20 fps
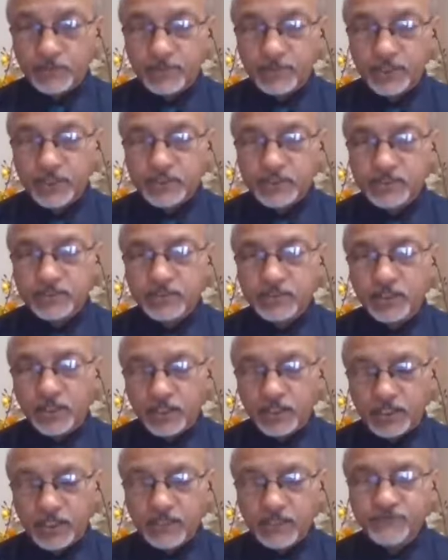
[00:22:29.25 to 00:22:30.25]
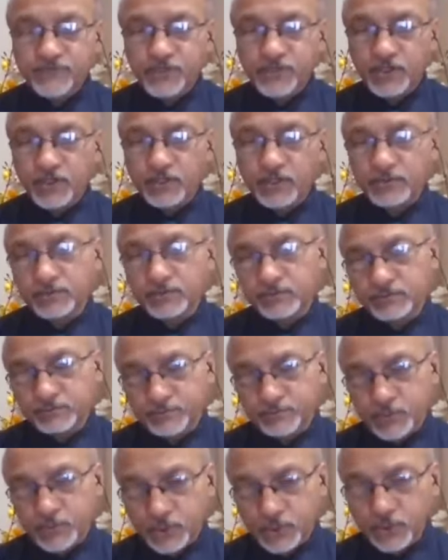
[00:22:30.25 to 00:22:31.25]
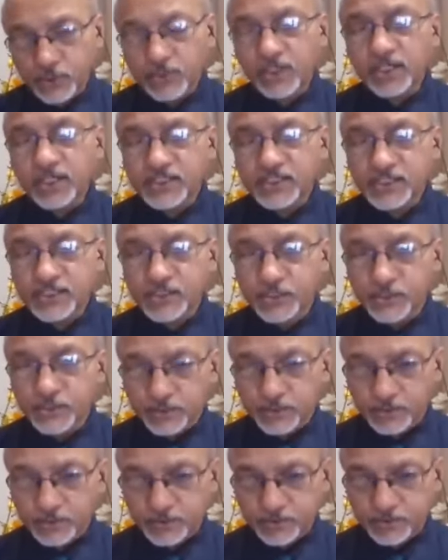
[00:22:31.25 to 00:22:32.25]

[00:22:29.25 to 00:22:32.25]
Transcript: Because if your protocol is good,